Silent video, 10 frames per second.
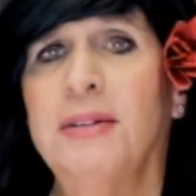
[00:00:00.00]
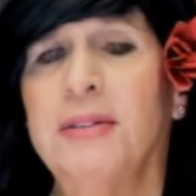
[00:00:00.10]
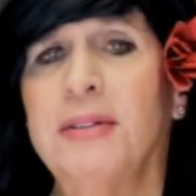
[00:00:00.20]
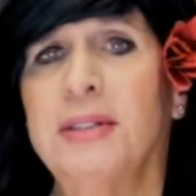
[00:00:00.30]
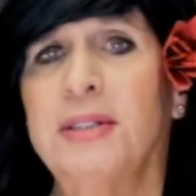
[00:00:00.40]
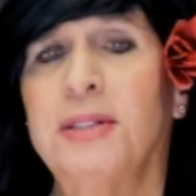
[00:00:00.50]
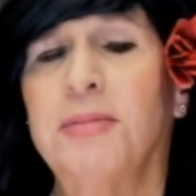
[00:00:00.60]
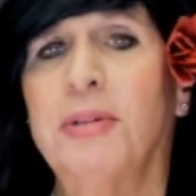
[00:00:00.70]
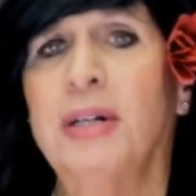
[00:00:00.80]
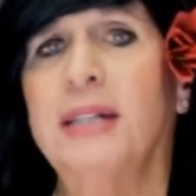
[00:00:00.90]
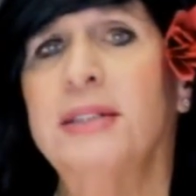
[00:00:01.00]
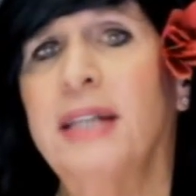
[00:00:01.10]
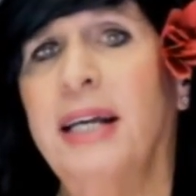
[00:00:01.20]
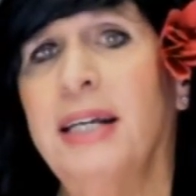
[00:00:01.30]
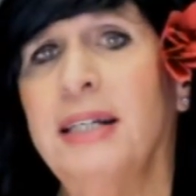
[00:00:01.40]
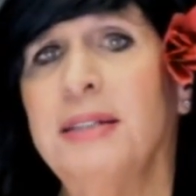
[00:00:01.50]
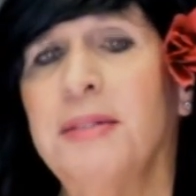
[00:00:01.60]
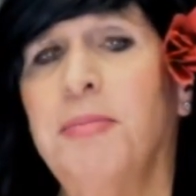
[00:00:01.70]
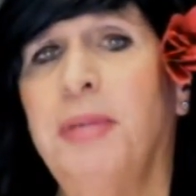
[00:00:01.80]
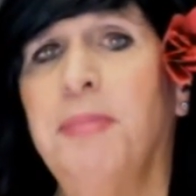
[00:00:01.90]
This is what I say.
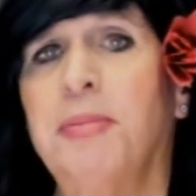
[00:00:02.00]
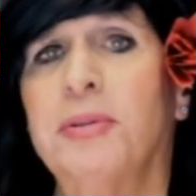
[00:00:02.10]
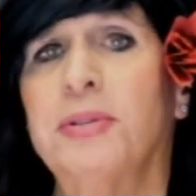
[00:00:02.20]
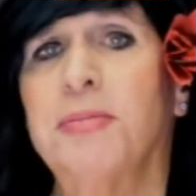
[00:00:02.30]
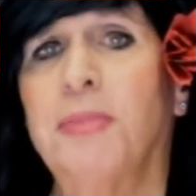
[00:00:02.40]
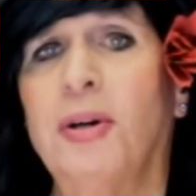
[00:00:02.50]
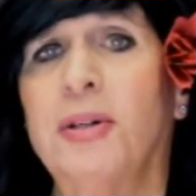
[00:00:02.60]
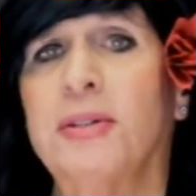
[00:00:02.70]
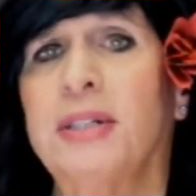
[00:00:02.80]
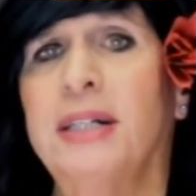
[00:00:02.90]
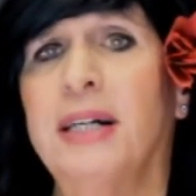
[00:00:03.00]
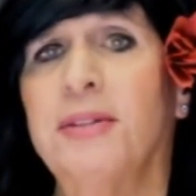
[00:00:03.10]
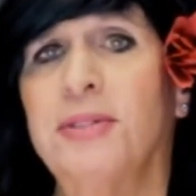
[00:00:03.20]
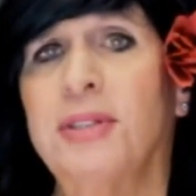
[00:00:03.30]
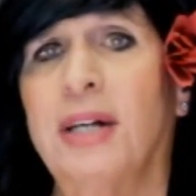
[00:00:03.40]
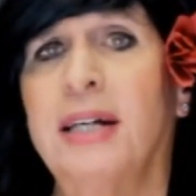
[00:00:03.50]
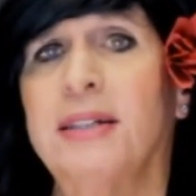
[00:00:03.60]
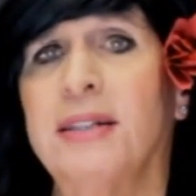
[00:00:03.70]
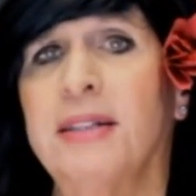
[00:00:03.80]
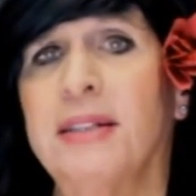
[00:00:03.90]
People are smart on the other side
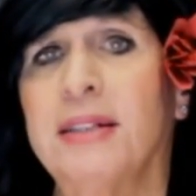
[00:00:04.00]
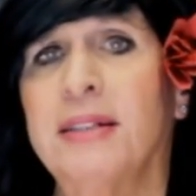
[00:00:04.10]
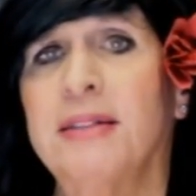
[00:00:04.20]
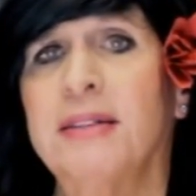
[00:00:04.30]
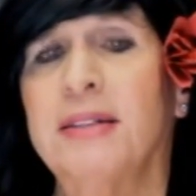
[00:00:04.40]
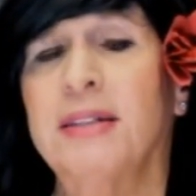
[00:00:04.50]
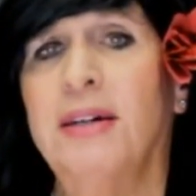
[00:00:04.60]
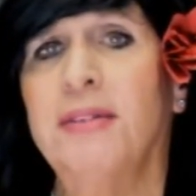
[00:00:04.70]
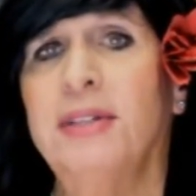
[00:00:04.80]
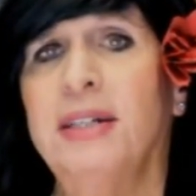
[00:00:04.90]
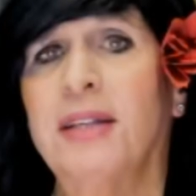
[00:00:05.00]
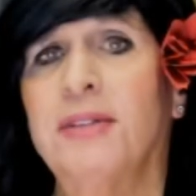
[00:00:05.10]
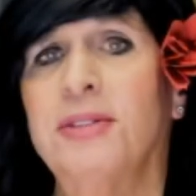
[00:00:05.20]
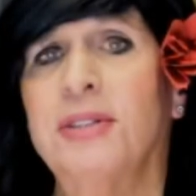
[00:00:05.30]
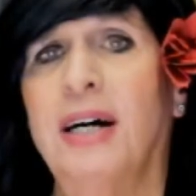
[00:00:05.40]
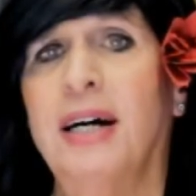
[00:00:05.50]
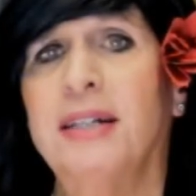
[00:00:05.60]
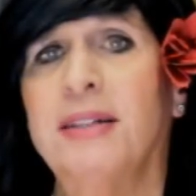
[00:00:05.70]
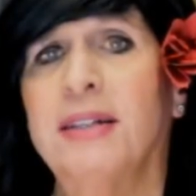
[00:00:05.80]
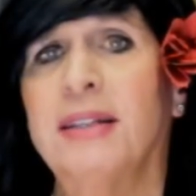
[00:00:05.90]
of the other side
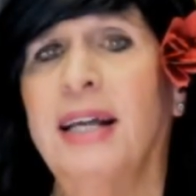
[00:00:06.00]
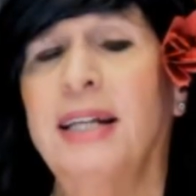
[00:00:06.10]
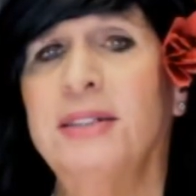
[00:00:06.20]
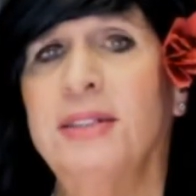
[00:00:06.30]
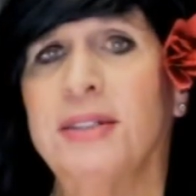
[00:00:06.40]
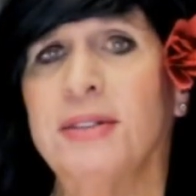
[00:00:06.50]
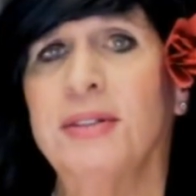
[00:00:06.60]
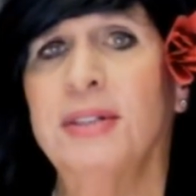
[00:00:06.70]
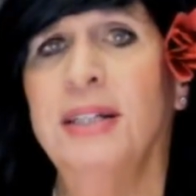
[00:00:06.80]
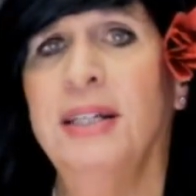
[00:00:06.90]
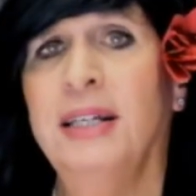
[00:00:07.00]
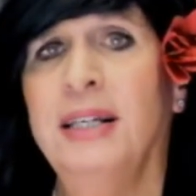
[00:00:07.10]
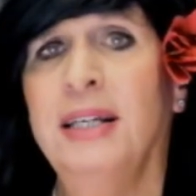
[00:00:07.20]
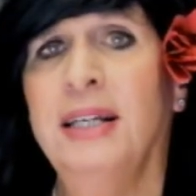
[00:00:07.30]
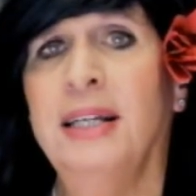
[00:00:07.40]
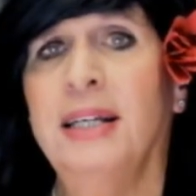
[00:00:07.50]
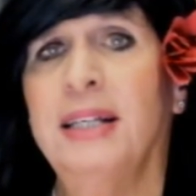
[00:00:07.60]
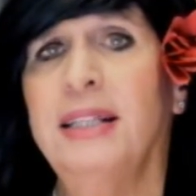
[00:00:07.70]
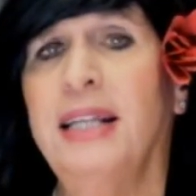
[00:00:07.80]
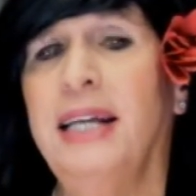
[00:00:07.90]
of the lens here.
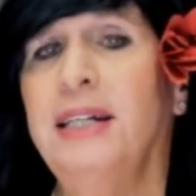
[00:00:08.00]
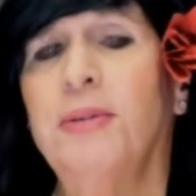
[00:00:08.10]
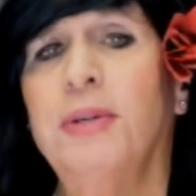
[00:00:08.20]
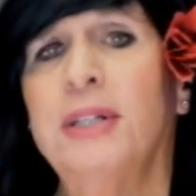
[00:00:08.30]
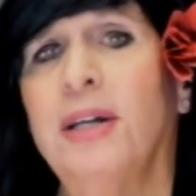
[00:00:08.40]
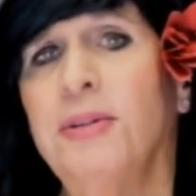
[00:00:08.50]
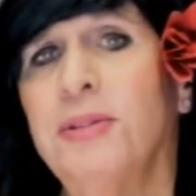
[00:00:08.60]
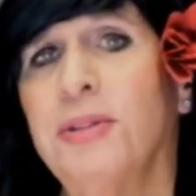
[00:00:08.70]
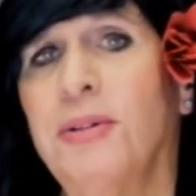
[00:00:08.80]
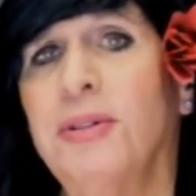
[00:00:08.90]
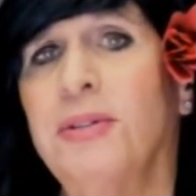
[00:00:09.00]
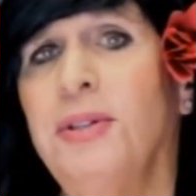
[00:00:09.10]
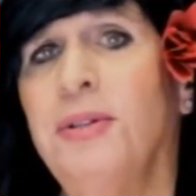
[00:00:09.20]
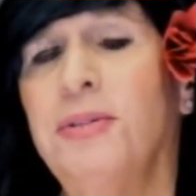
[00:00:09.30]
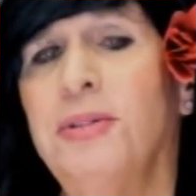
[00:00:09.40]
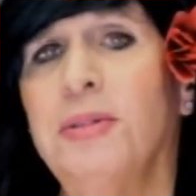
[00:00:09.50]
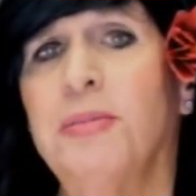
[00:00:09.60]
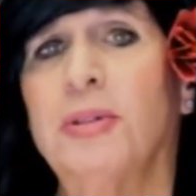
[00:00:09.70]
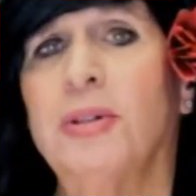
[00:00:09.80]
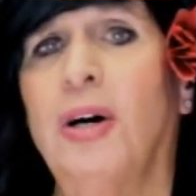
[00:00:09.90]
They know what goes on YouTube.
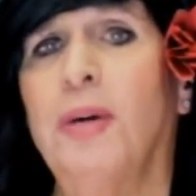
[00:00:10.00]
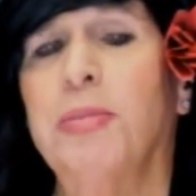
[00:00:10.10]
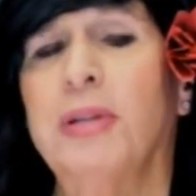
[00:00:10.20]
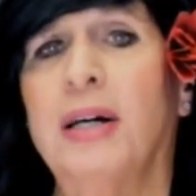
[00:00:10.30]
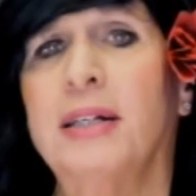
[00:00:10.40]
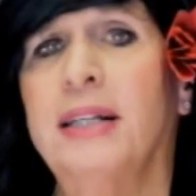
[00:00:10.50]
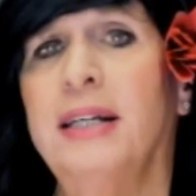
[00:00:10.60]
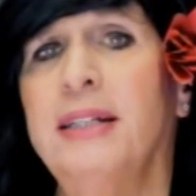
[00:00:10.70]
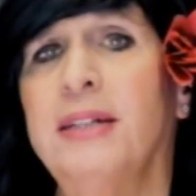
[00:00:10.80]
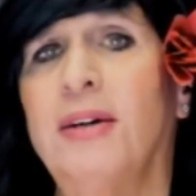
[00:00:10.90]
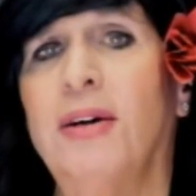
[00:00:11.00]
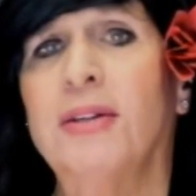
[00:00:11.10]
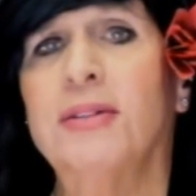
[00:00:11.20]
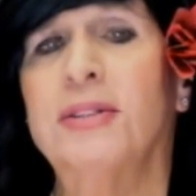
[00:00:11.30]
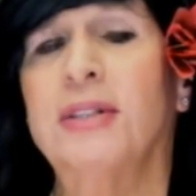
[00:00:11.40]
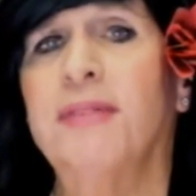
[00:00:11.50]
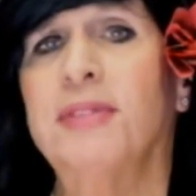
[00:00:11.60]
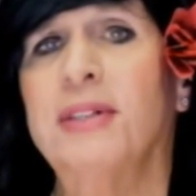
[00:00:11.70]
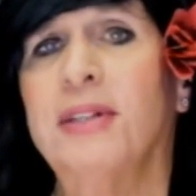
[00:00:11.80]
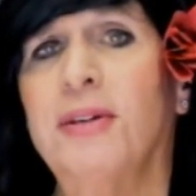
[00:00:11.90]
We're all plugged into all the stuff
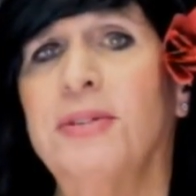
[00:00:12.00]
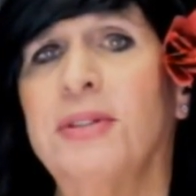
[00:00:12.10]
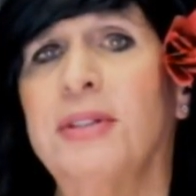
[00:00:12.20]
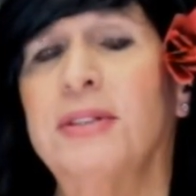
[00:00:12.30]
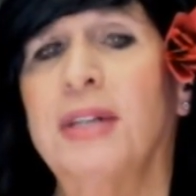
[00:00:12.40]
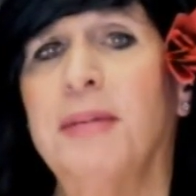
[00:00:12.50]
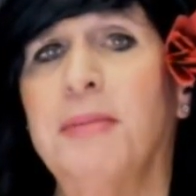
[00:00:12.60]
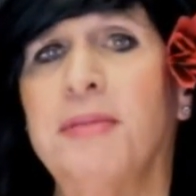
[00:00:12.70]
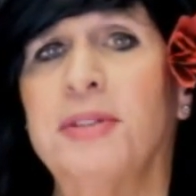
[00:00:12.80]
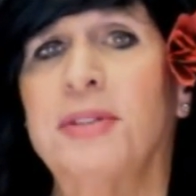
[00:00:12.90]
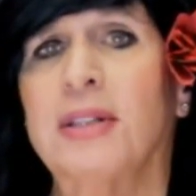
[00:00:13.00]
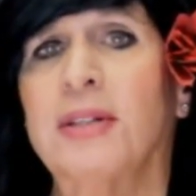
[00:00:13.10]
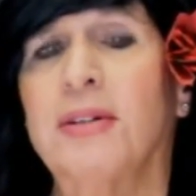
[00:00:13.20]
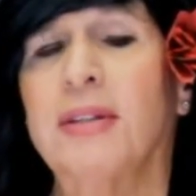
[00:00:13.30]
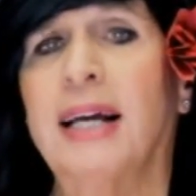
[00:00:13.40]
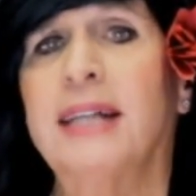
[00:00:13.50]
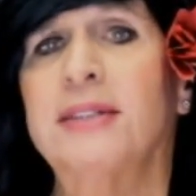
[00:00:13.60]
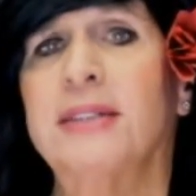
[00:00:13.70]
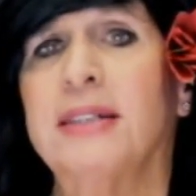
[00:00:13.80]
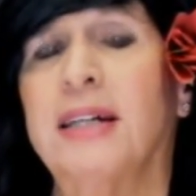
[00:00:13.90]
that goes in. Some of us a little less
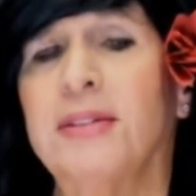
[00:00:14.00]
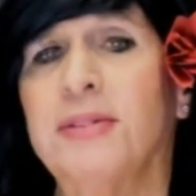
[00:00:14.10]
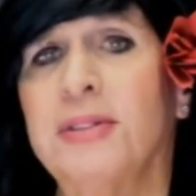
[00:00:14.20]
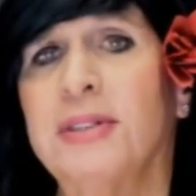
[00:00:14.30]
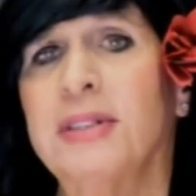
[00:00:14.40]
than others.